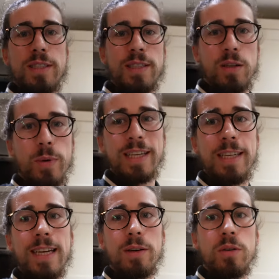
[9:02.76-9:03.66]
is they're quite
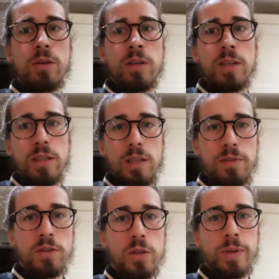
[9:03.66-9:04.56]
narrow. If
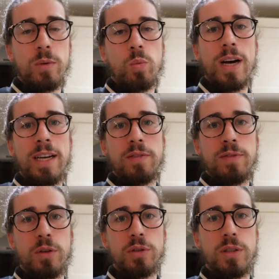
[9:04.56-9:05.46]
you've got quite a wide
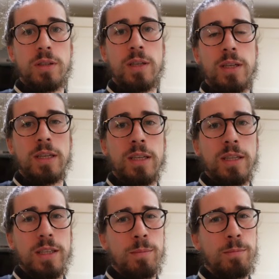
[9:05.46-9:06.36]
foot,
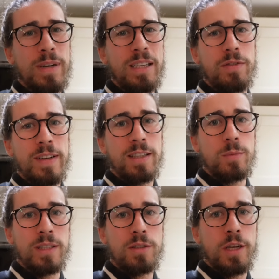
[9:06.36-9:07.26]
you might find
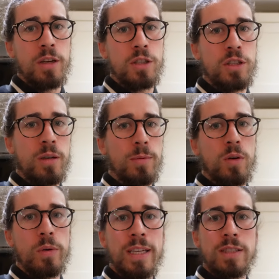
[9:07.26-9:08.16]
when turning sharp
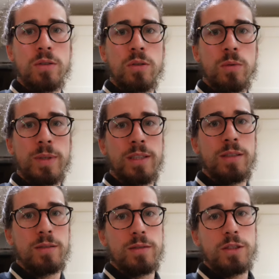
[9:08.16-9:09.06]
corners or when
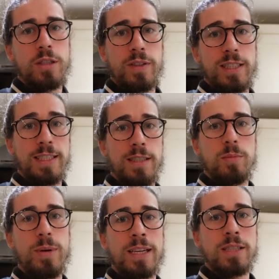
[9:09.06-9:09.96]
the surface isn't the
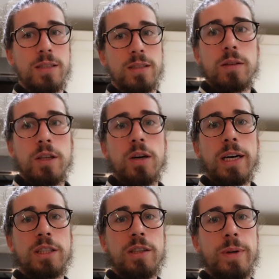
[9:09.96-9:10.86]
best, they are
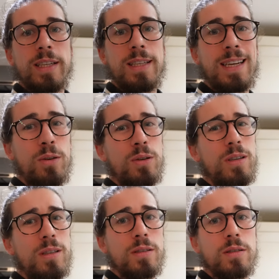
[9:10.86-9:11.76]
actually quite narrow,
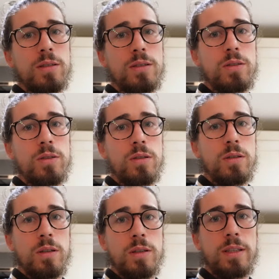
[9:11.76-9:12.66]
so
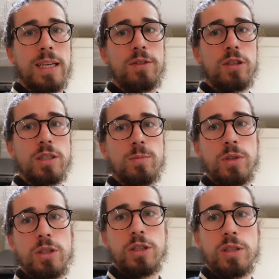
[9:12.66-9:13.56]
you haven't got as
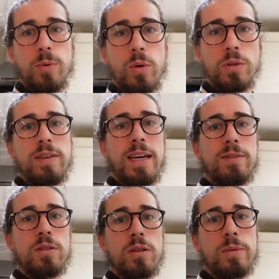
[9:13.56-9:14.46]
much support. If you
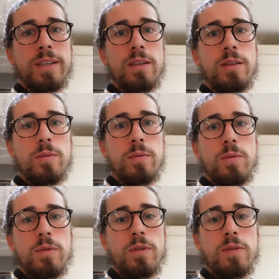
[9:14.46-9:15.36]
have got quite a
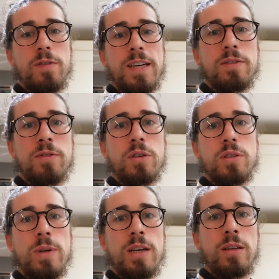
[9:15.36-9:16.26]
fat foot
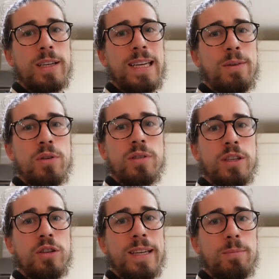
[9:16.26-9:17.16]
as well, quite narrow, and
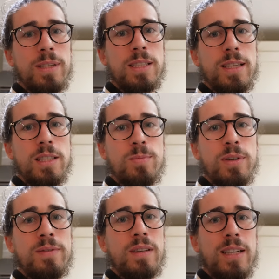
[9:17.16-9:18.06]
you could get blisters, but
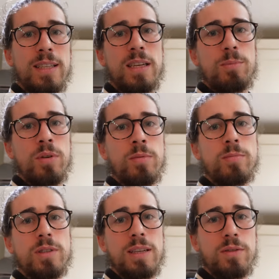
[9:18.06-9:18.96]
I've never had that problem
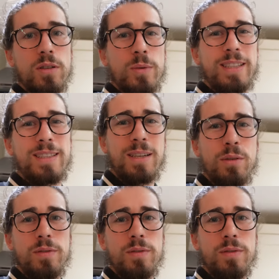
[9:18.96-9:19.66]
because I've got quite narrow